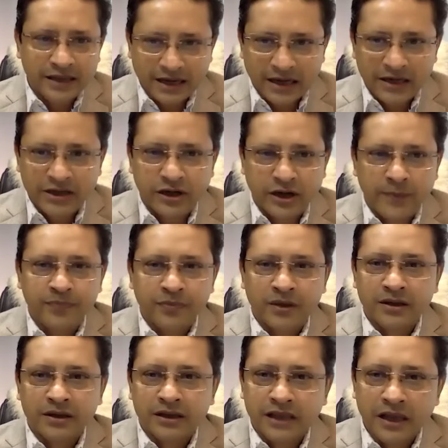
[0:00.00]
the country.
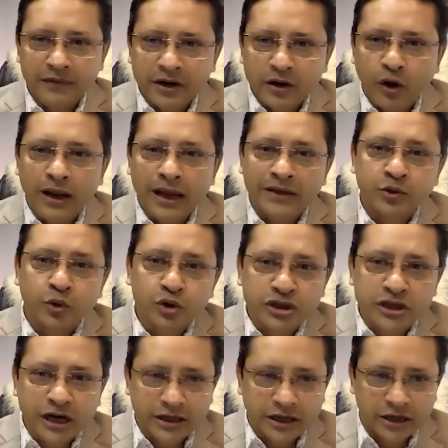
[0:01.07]
They were called
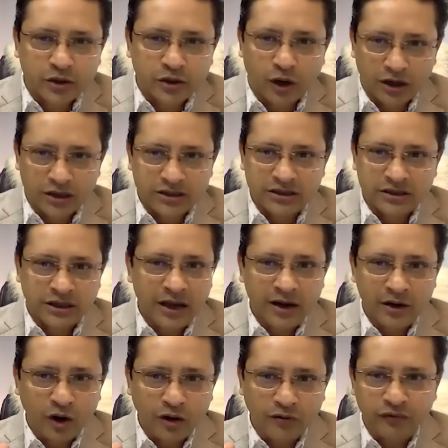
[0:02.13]
associated colleges. They are
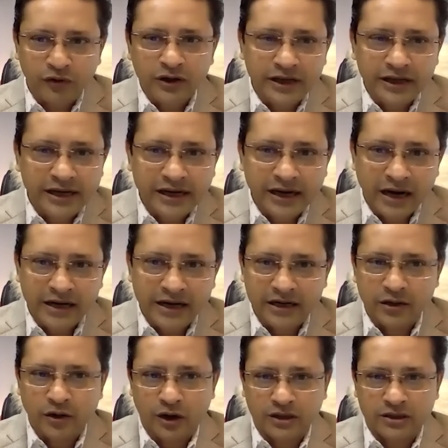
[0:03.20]
not full
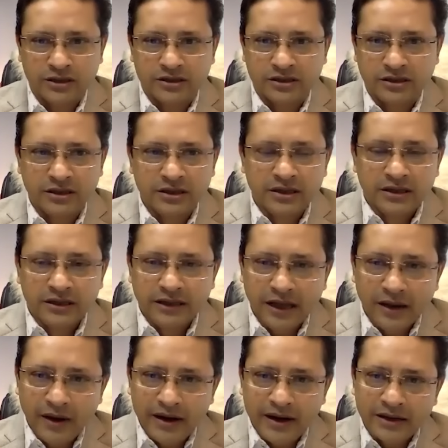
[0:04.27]
degree-granting colleges.
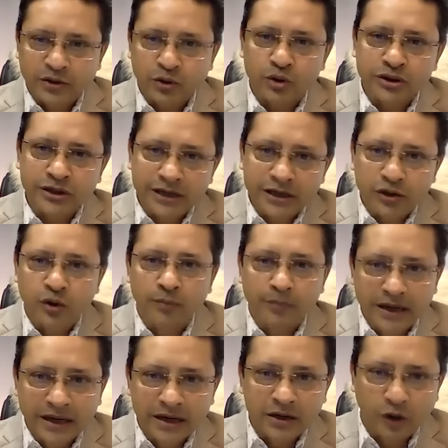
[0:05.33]
They are associated to a
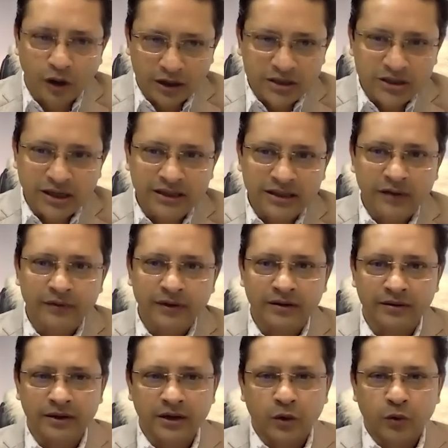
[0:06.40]
bigger college, and they were
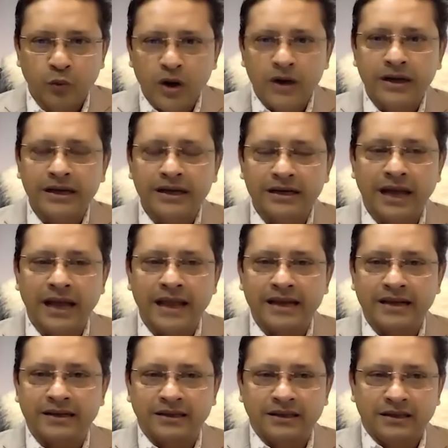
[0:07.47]
working
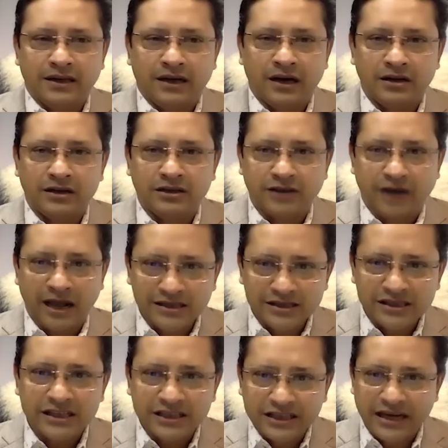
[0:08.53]
like uh,
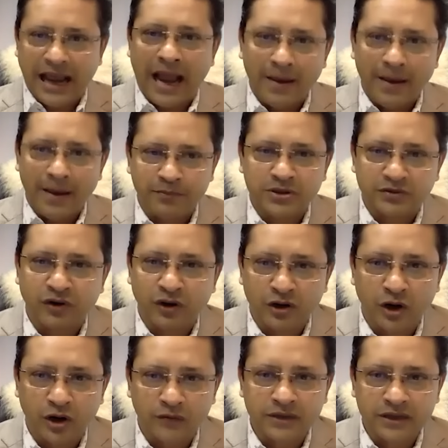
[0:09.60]
transit camps for a
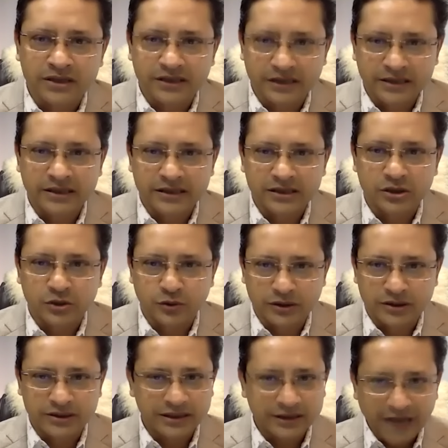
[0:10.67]
lot of these Indian
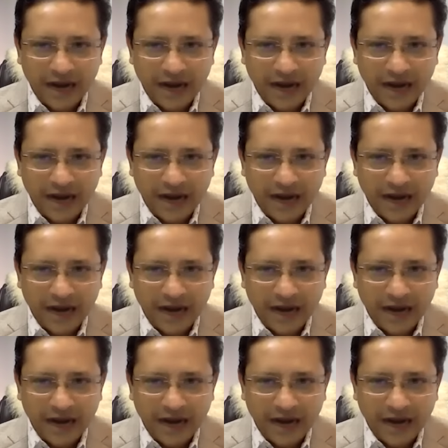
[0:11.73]
students. And